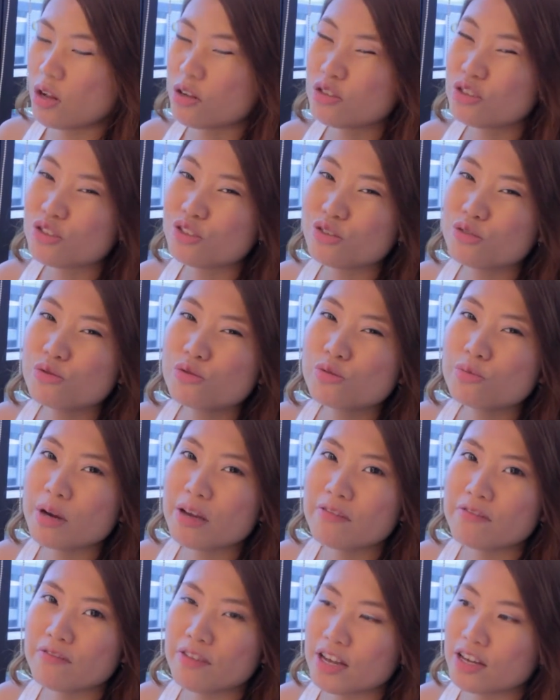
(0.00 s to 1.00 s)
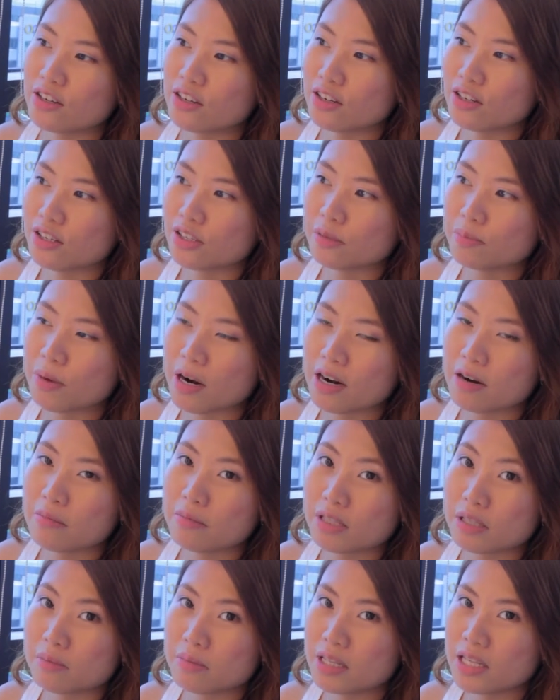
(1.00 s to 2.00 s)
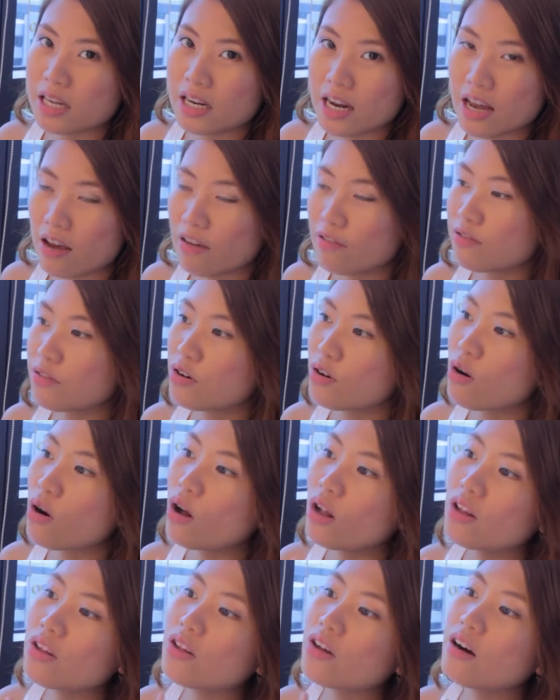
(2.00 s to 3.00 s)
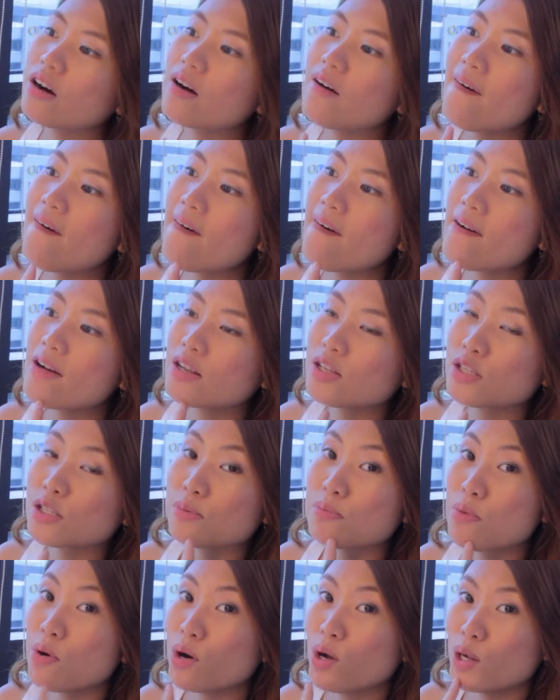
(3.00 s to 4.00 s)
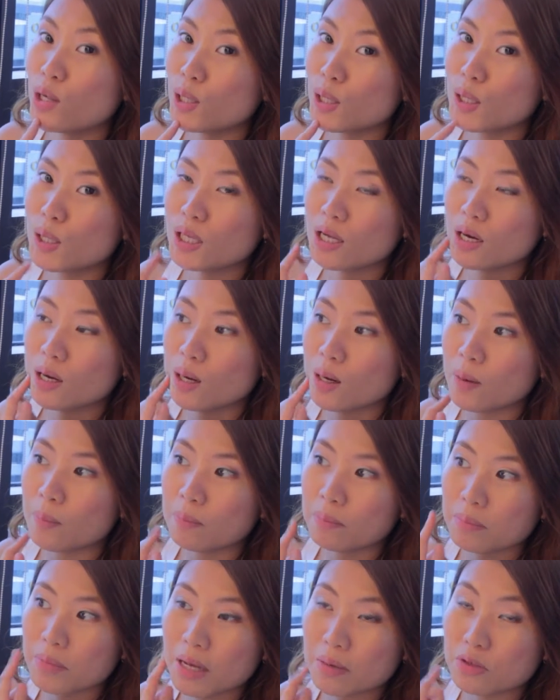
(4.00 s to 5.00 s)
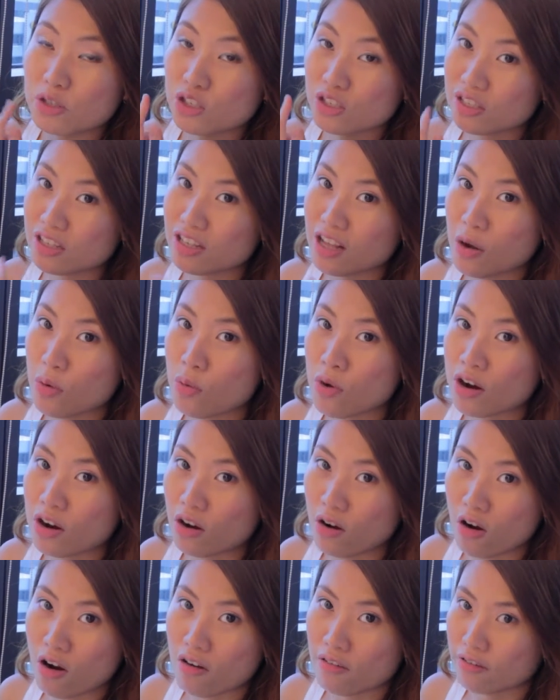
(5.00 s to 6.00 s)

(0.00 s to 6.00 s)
I'll just use my fingers para mas madali for all the small blemishes that I want to